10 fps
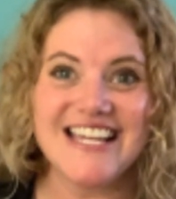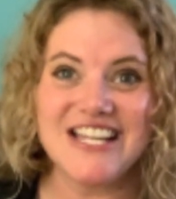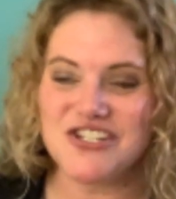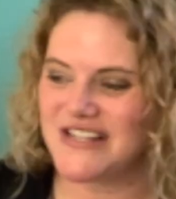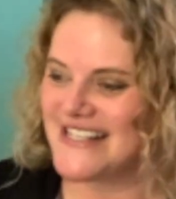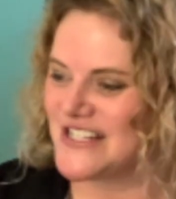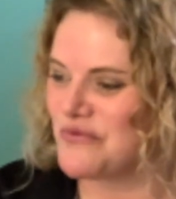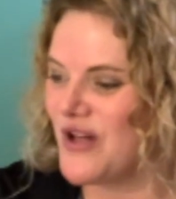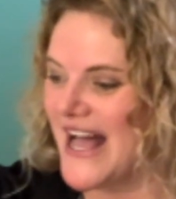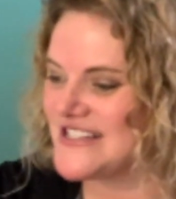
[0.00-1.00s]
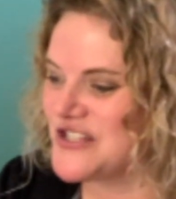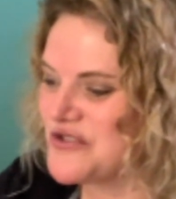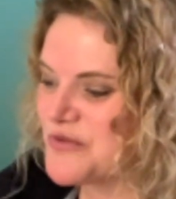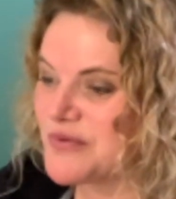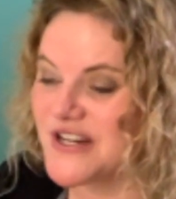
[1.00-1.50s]
Each lesson will ask you
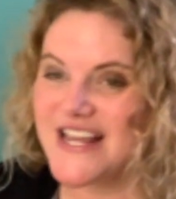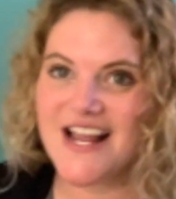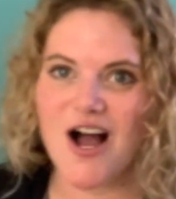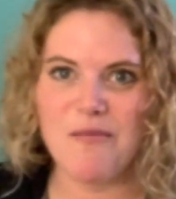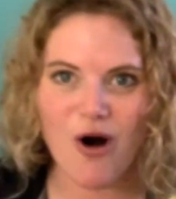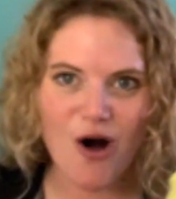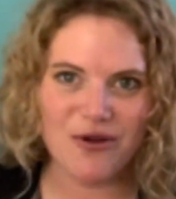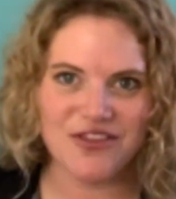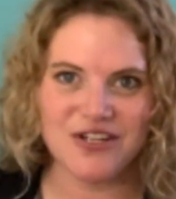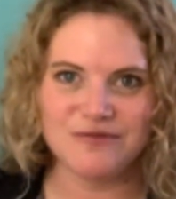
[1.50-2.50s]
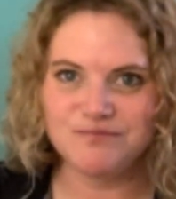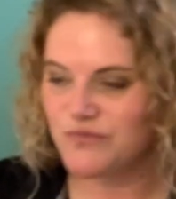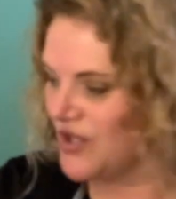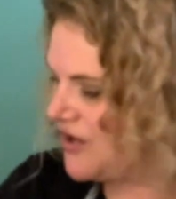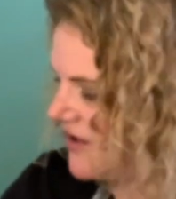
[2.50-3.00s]
to bring a ball with you.
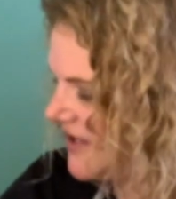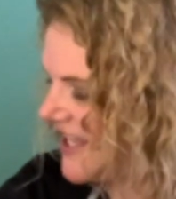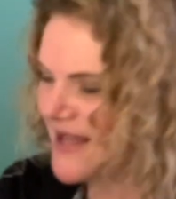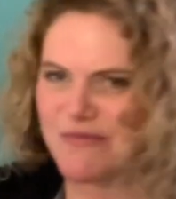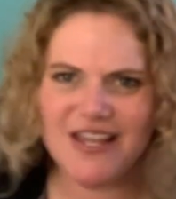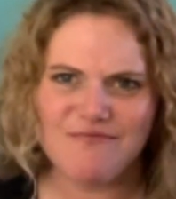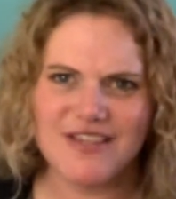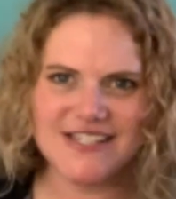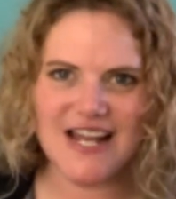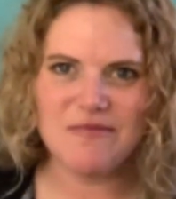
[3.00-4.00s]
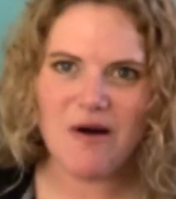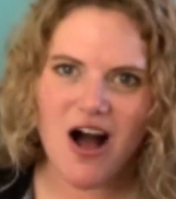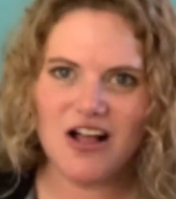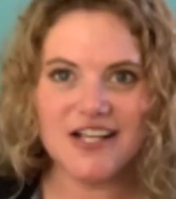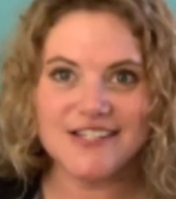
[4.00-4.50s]
It can be this type of
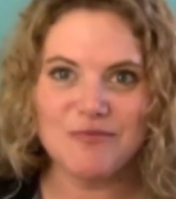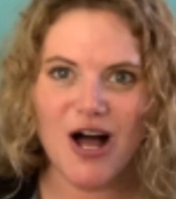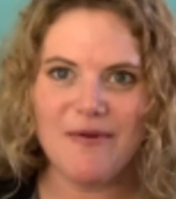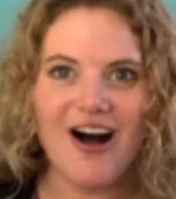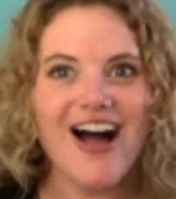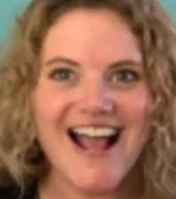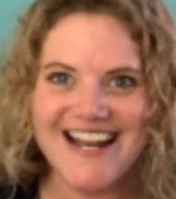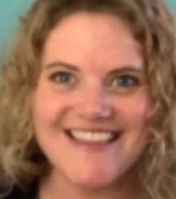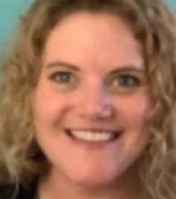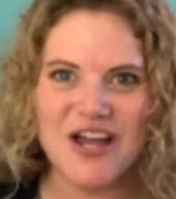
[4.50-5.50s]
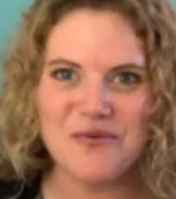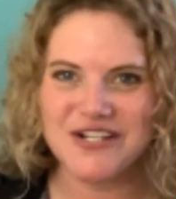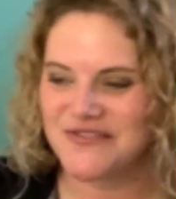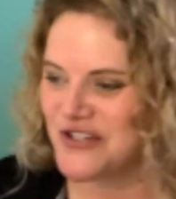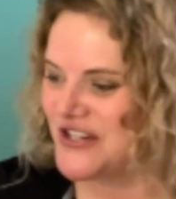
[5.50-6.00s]
ball, a small ball, anything that
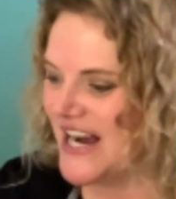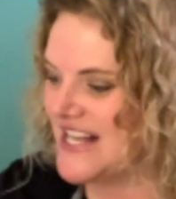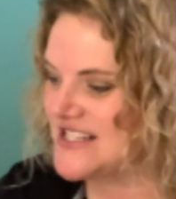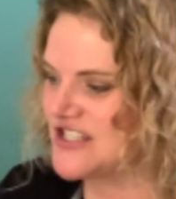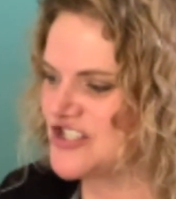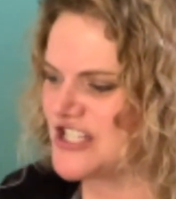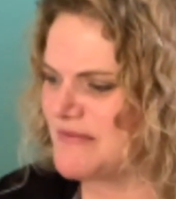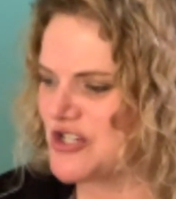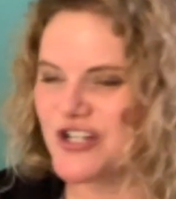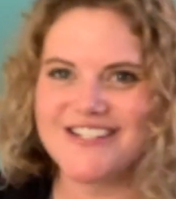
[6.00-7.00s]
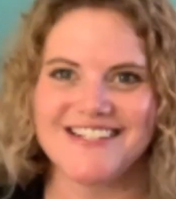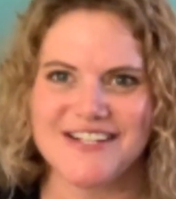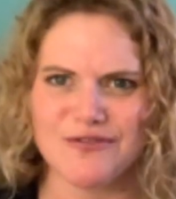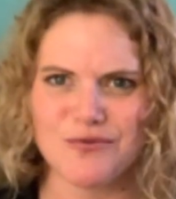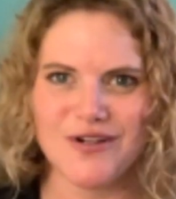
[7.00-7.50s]
works for you guys. Just make sure it's a
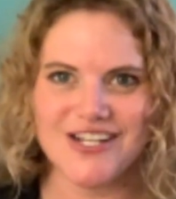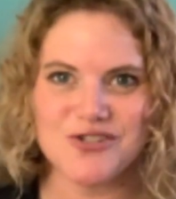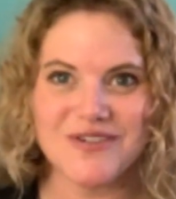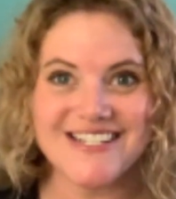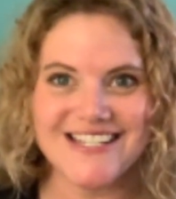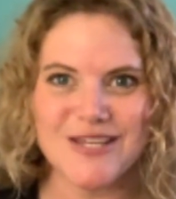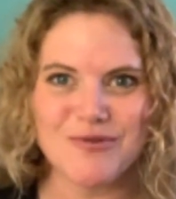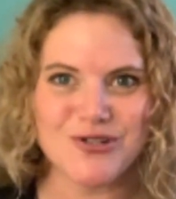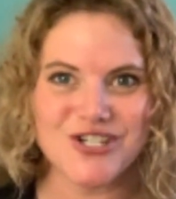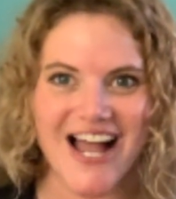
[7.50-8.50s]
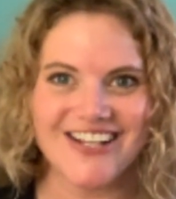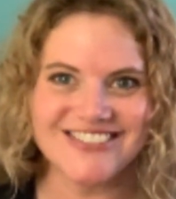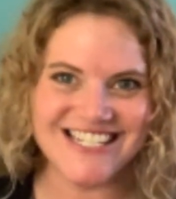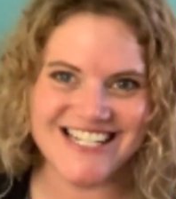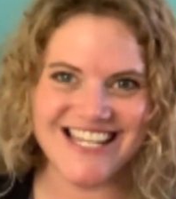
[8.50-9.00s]
different one each week to keep your
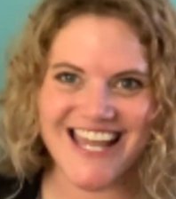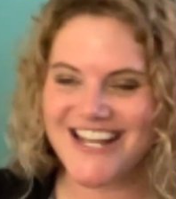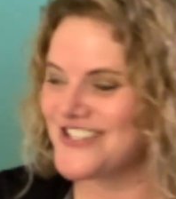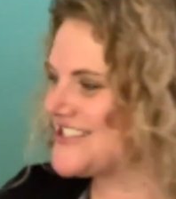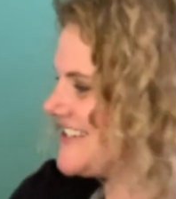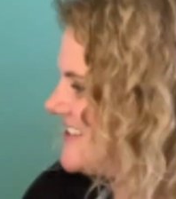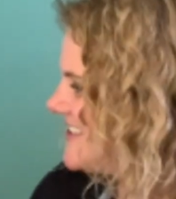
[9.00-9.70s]
child engaged.